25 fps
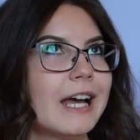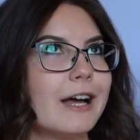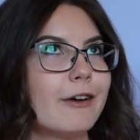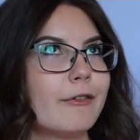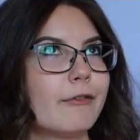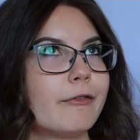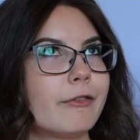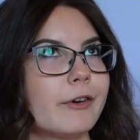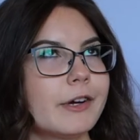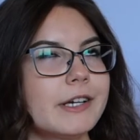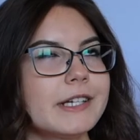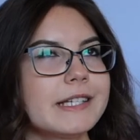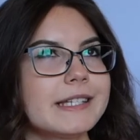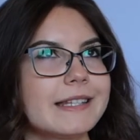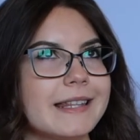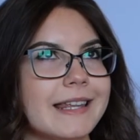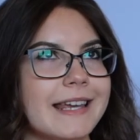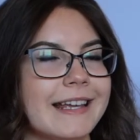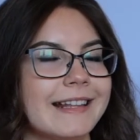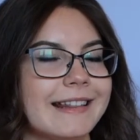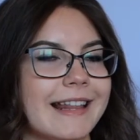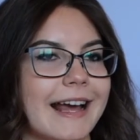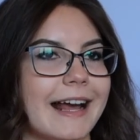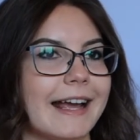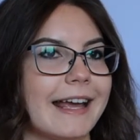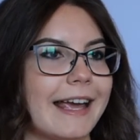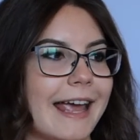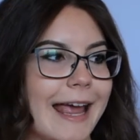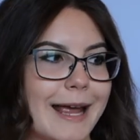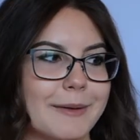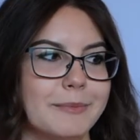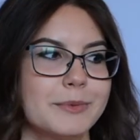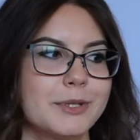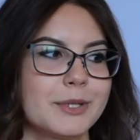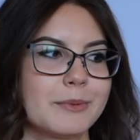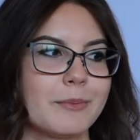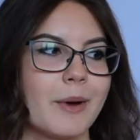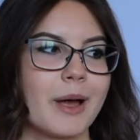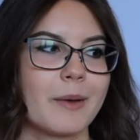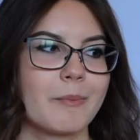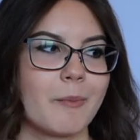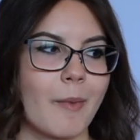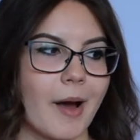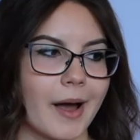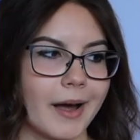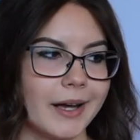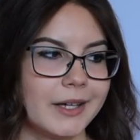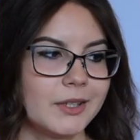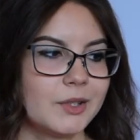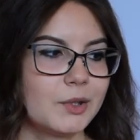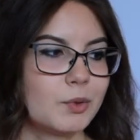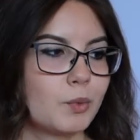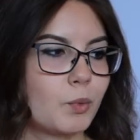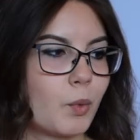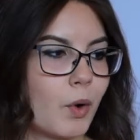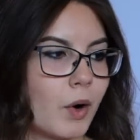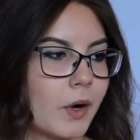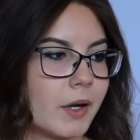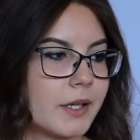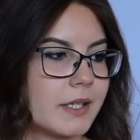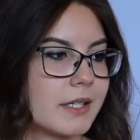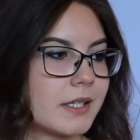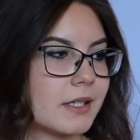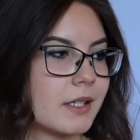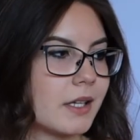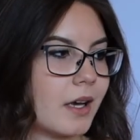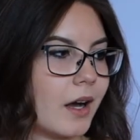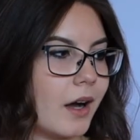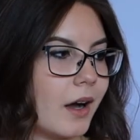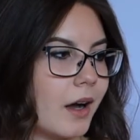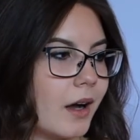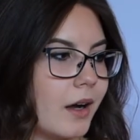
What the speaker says: First thing that came to my mind was